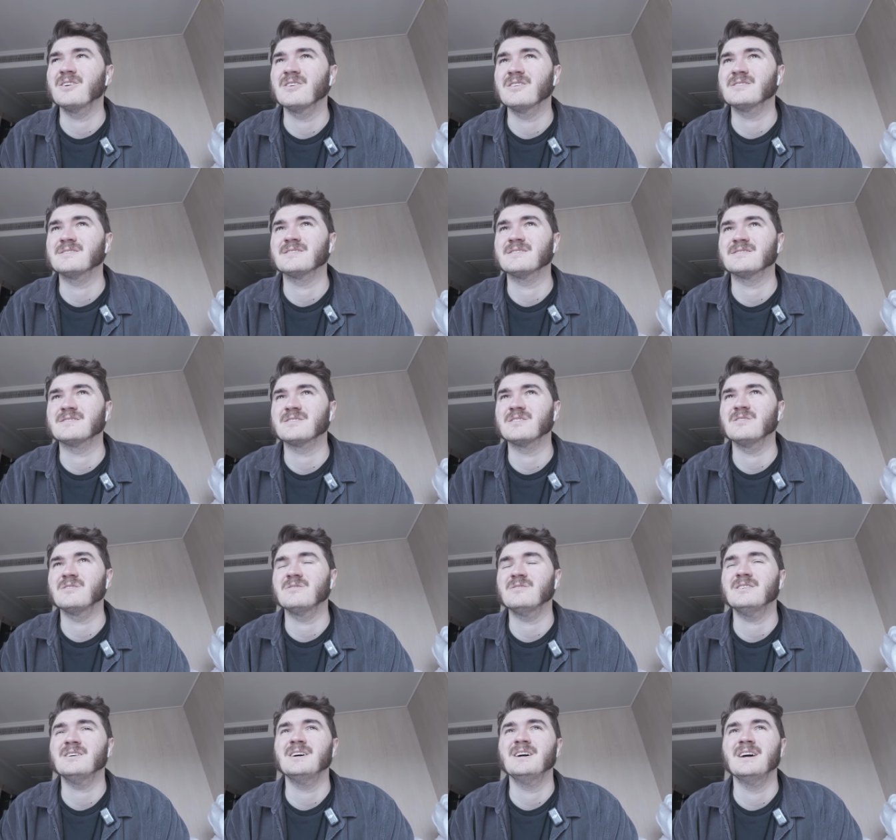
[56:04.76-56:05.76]
years. And
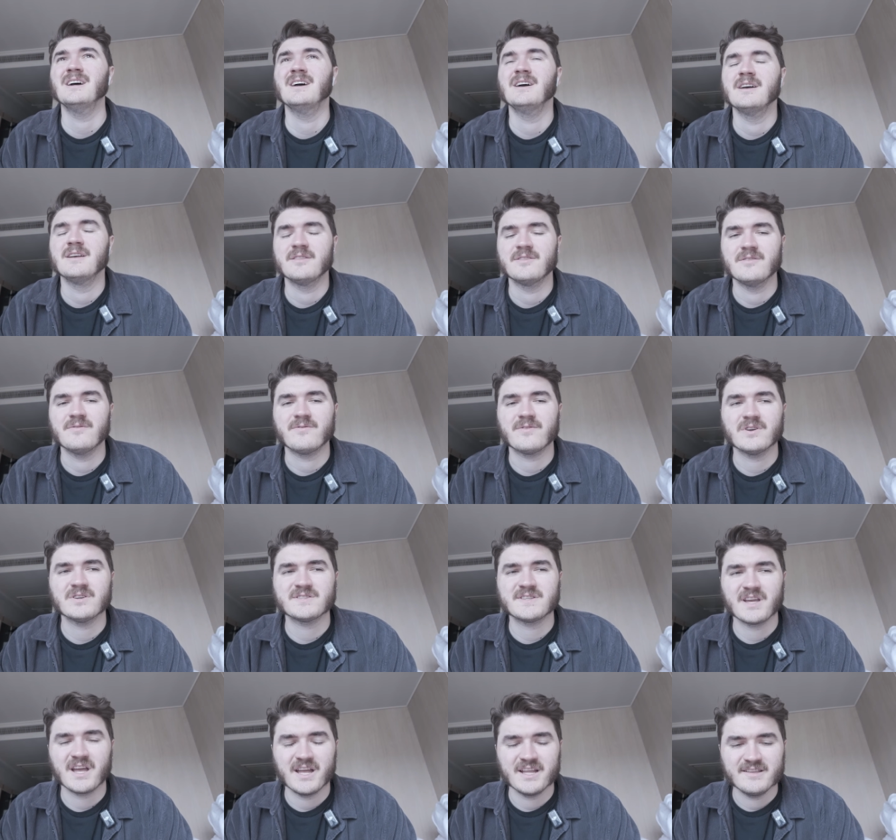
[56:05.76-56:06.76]
so the
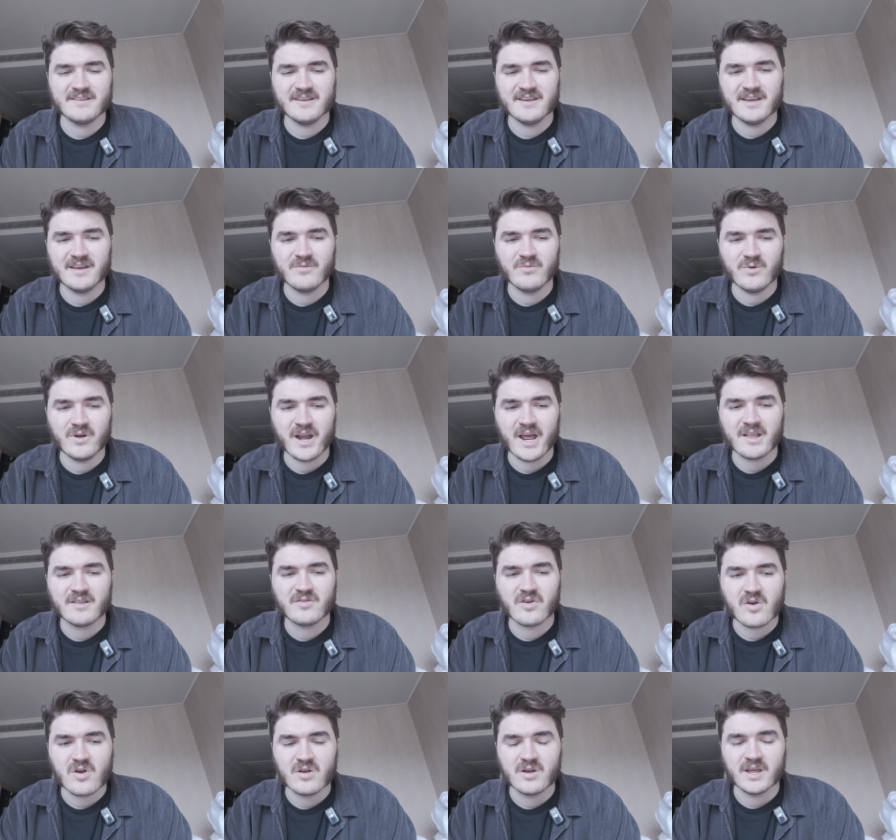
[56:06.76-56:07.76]
first thing I did when I
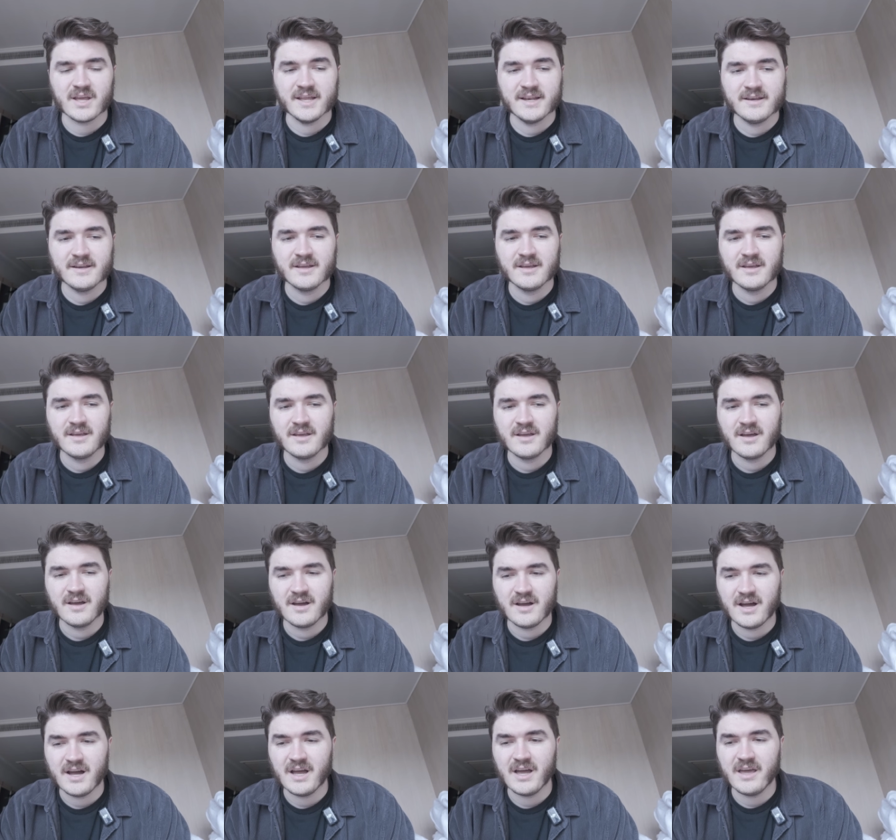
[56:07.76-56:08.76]
turned it,
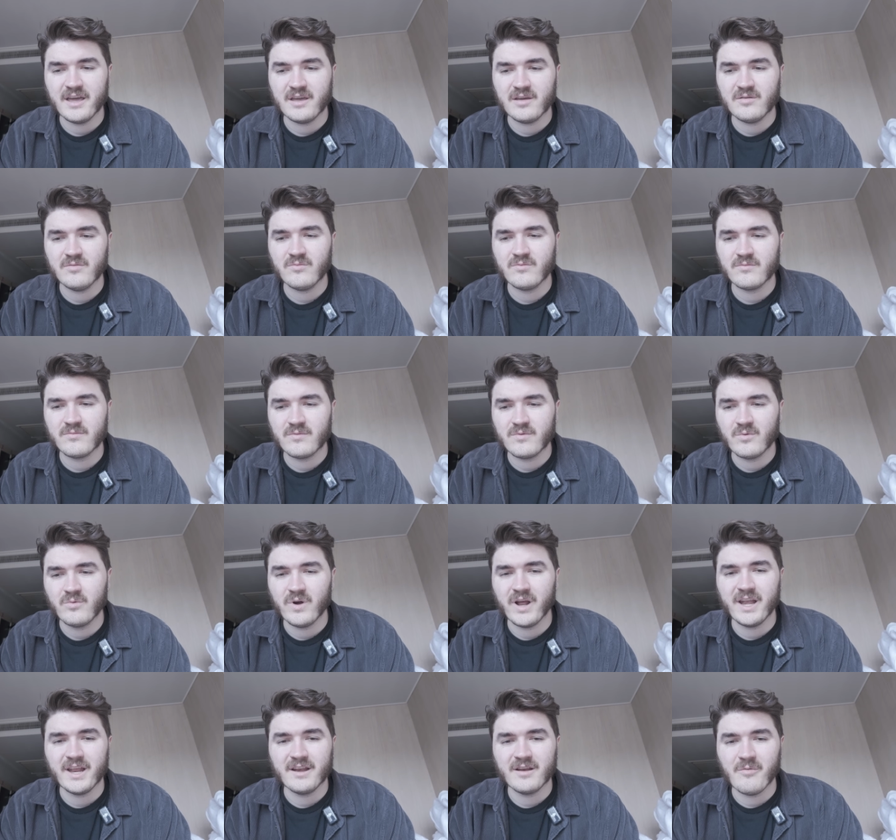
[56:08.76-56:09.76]
I
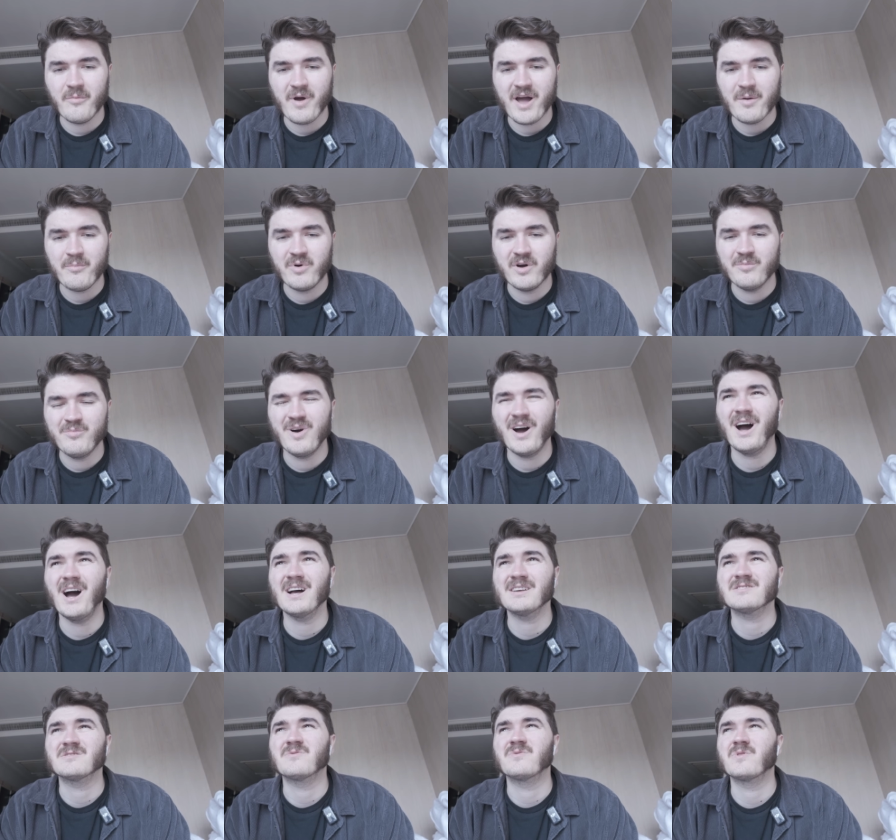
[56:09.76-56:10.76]
went into my
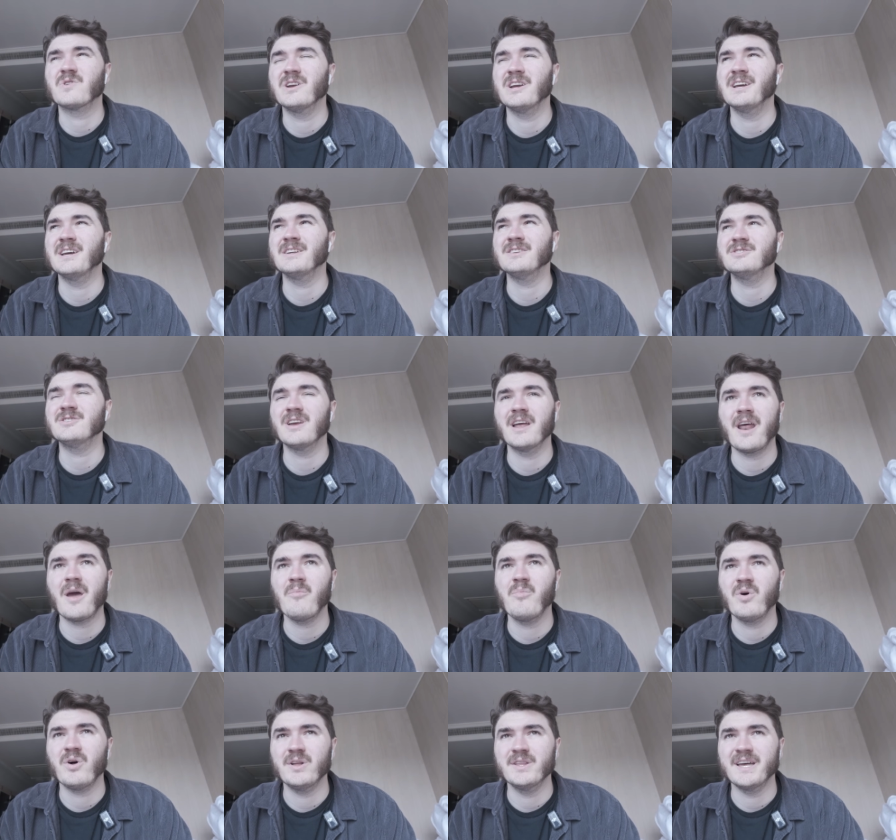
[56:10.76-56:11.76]
papa's fridge and
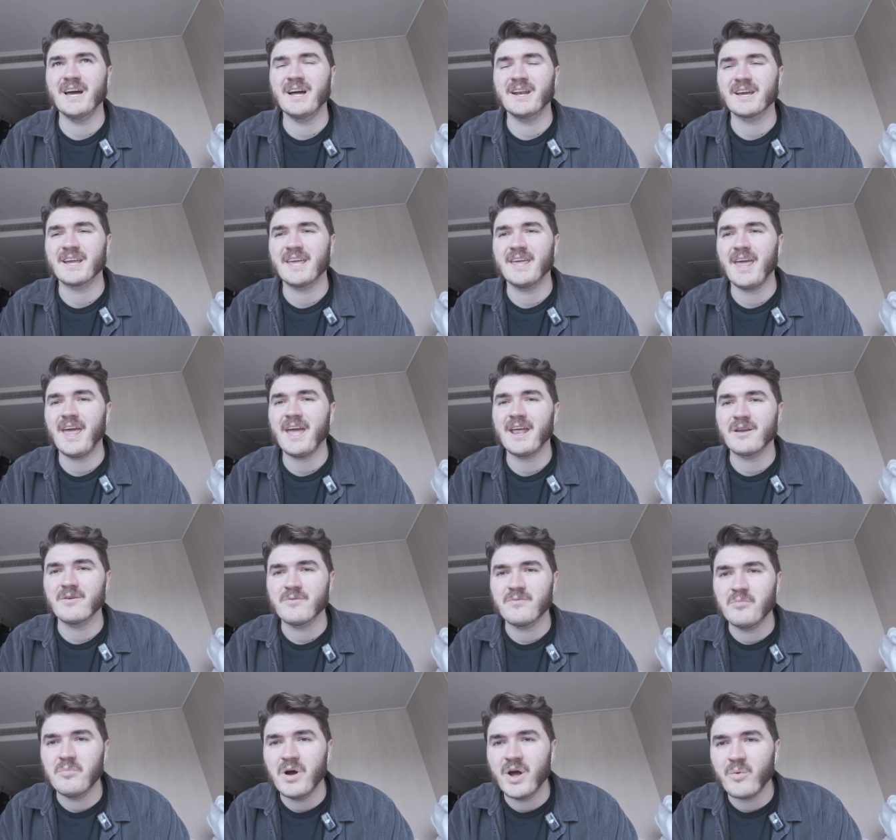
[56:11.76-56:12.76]
I pulled out a can
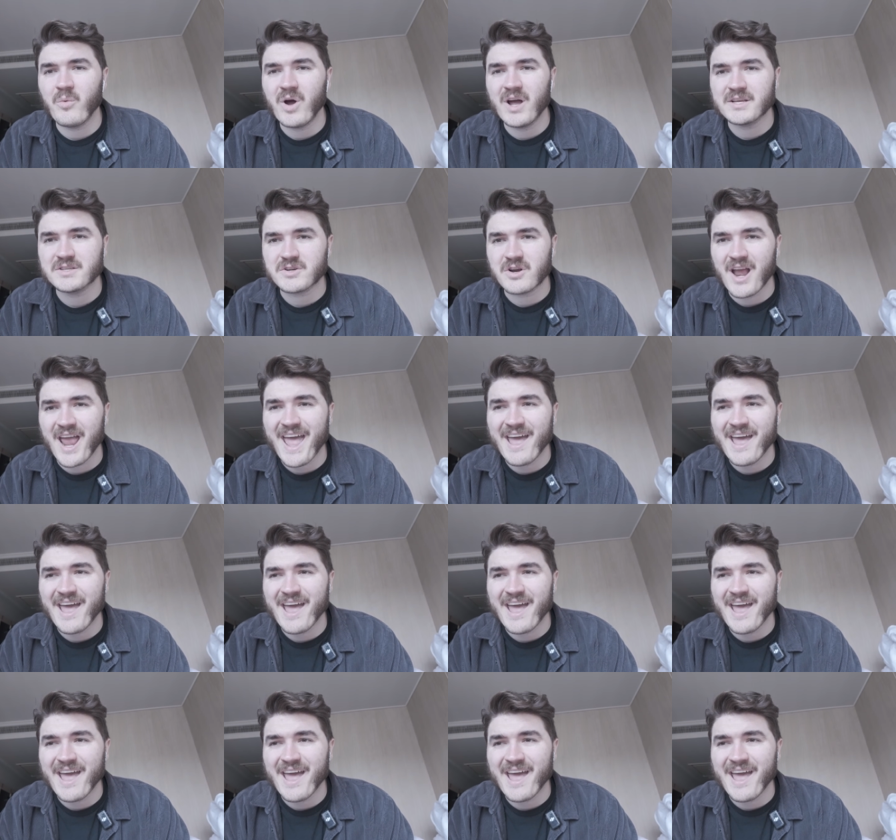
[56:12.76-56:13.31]
of Budweiser